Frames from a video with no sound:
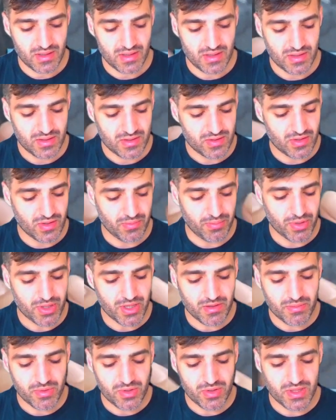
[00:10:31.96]
So Book
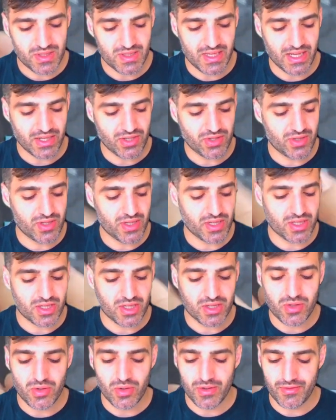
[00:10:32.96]
of Moon is actually a
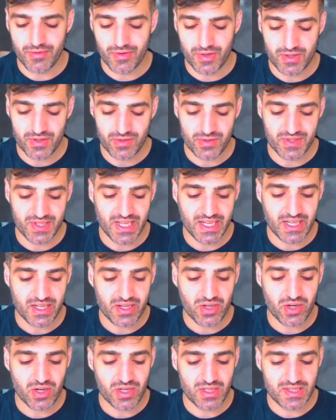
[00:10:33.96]
good going first or second
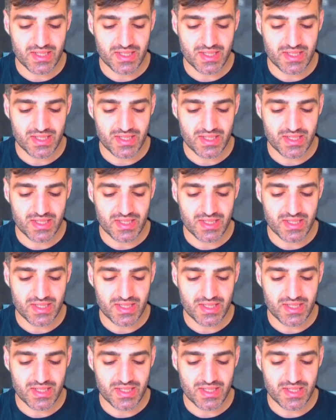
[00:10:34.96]
card.